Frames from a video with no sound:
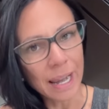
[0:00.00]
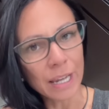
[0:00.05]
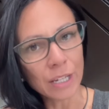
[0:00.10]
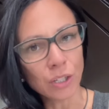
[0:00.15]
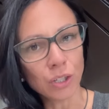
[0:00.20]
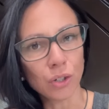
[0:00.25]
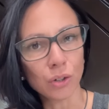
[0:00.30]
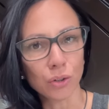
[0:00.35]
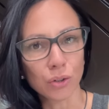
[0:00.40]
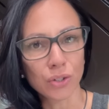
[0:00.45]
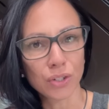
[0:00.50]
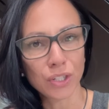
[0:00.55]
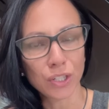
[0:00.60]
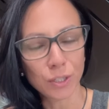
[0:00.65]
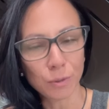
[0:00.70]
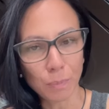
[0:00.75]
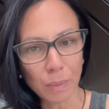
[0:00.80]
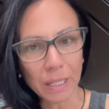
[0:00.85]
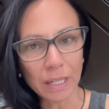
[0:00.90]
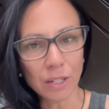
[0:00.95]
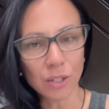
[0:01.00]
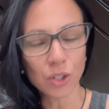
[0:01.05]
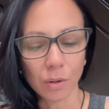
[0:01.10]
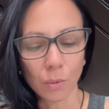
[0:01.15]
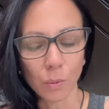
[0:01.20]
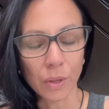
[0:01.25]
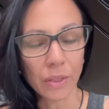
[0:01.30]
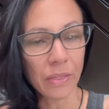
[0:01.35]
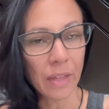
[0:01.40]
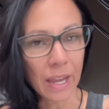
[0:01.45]
and your speech
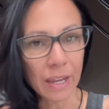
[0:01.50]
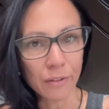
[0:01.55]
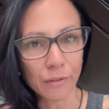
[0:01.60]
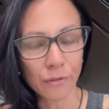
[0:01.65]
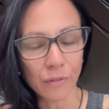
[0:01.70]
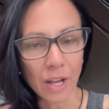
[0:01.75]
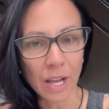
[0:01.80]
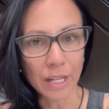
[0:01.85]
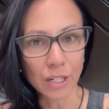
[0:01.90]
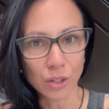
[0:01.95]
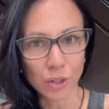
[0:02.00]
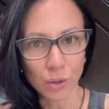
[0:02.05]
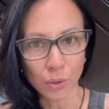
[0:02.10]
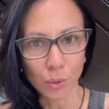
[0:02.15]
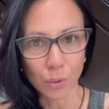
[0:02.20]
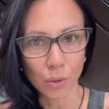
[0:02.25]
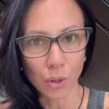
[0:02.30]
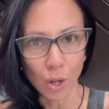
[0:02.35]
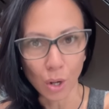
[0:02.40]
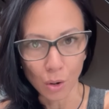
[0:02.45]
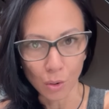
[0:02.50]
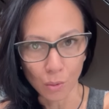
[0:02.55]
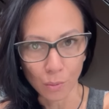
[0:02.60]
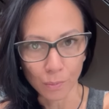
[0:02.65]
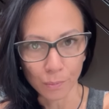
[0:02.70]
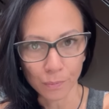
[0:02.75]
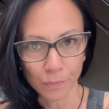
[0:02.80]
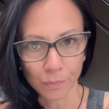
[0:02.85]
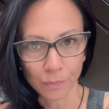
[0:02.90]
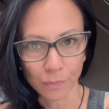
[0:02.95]
with a fine-tooth
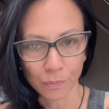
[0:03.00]
comb.